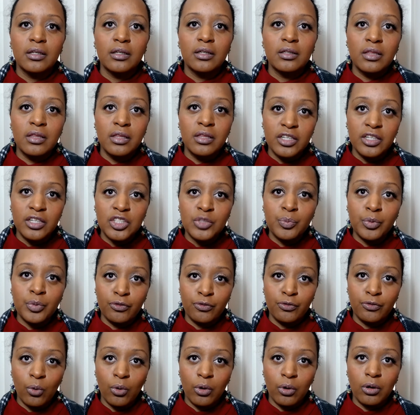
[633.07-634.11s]
this
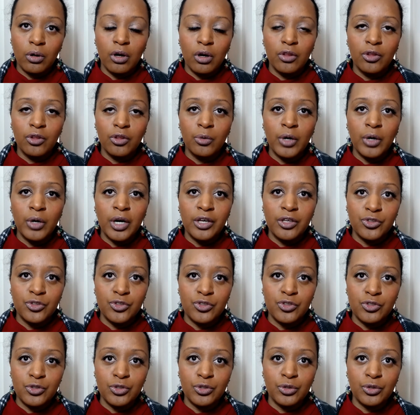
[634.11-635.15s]
before, although I used
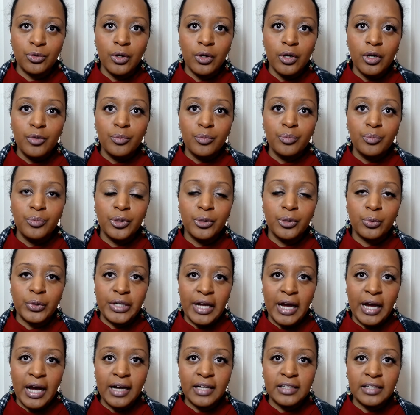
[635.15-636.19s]
to be
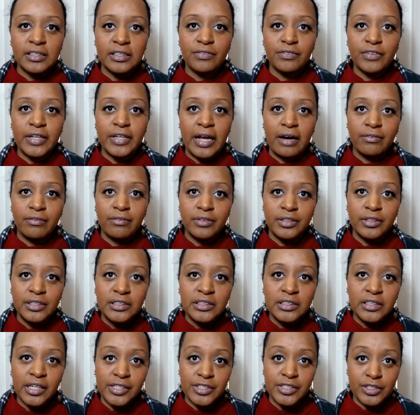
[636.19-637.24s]
reactive and have these
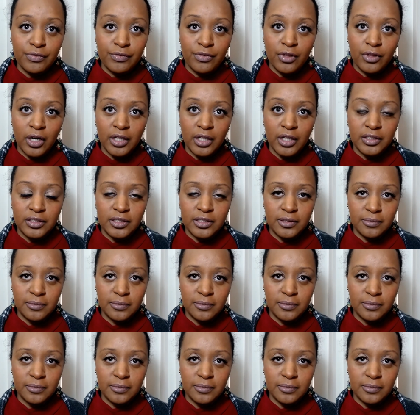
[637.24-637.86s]
kinds of thoughts